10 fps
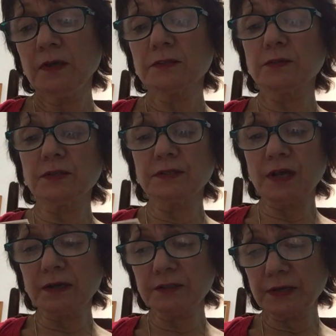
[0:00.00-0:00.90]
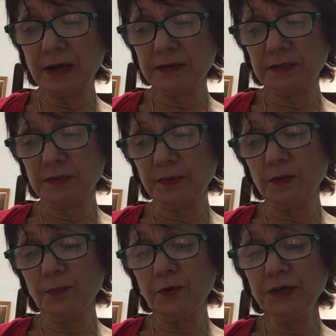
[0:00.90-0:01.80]
So the doctor asked him, and
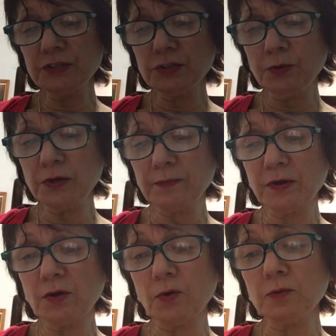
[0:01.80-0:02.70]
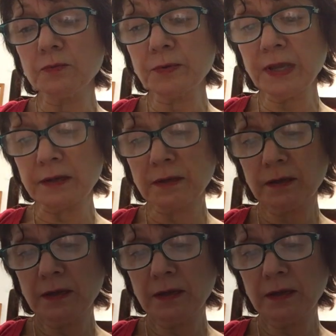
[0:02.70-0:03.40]
the boy showed him a gold ring